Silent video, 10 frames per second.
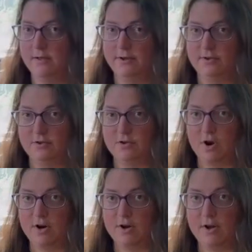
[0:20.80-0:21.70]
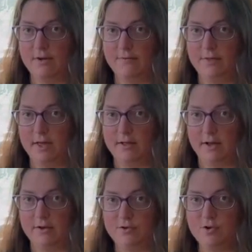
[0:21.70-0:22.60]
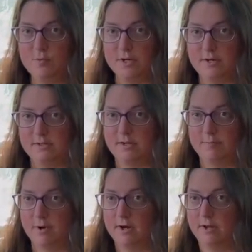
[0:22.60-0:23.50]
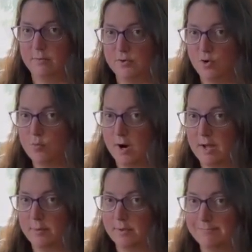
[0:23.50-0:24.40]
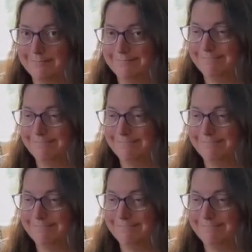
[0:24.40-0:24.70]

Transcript: if they're strong enough that a human could step on it with no problem.